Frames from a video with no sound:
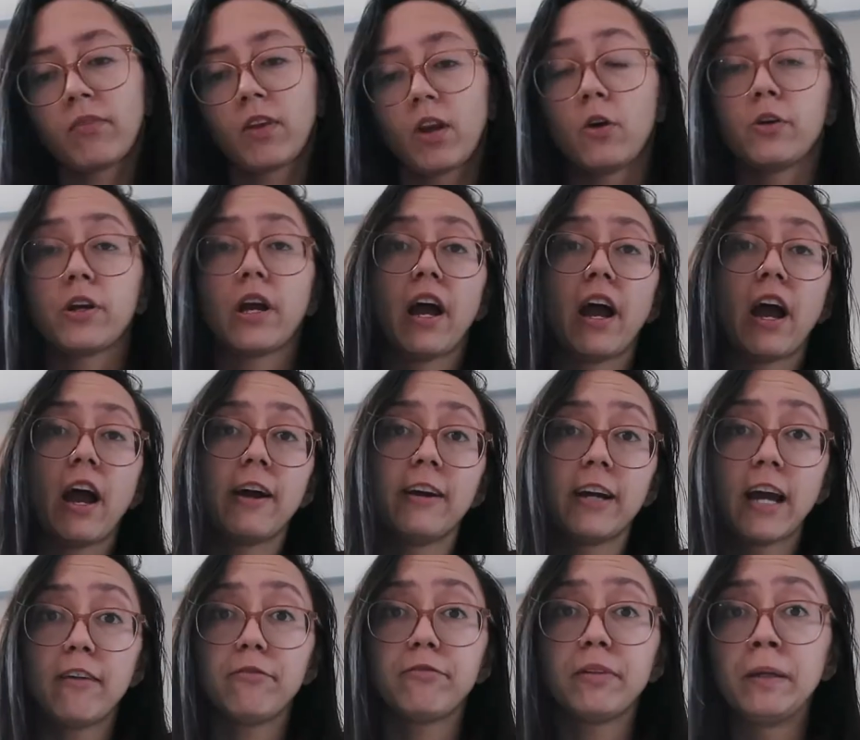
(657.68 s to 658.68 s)
Oh yeah, I
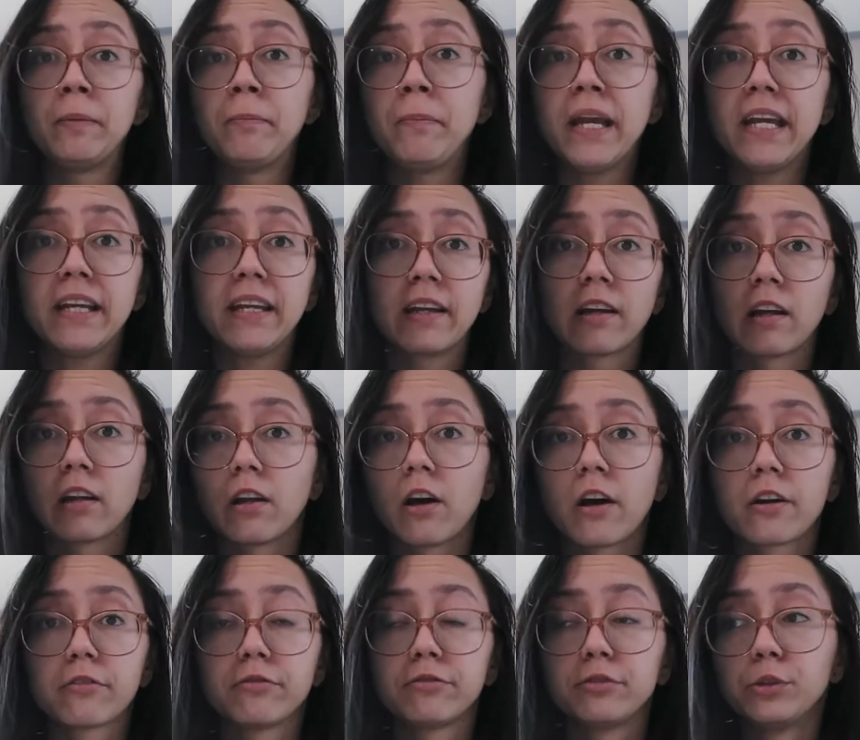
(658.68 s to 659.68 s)
have been making a
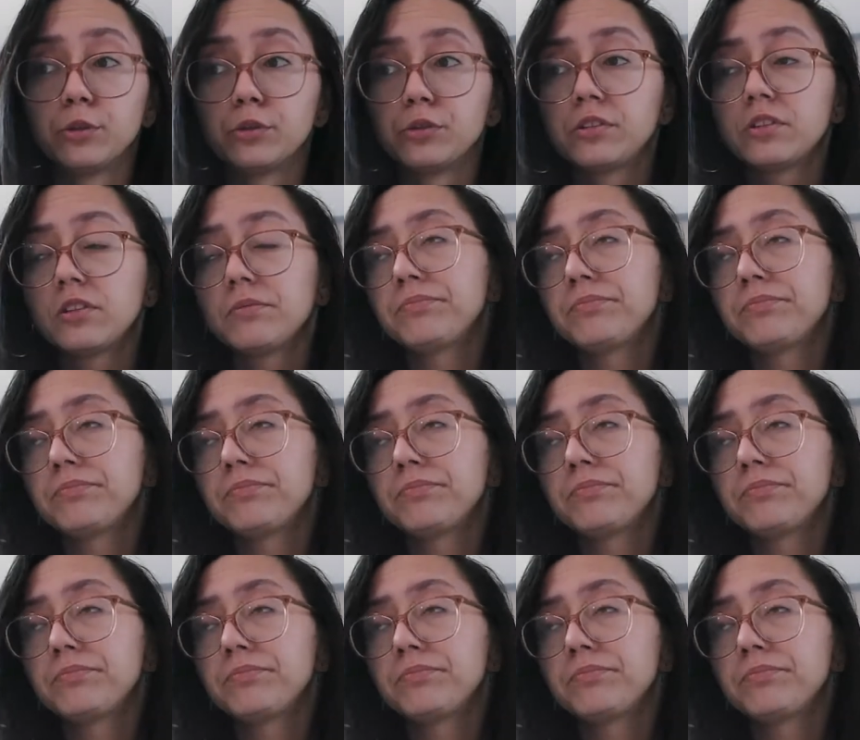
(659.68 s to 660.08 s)
lot of food.